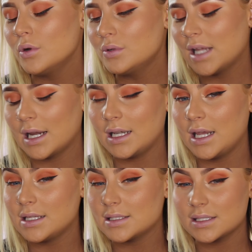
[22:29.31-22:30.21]
Real
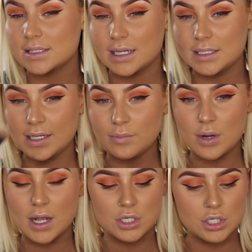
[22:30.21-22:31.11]
Techniques setting
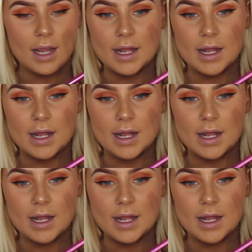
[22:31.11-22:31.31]
brush.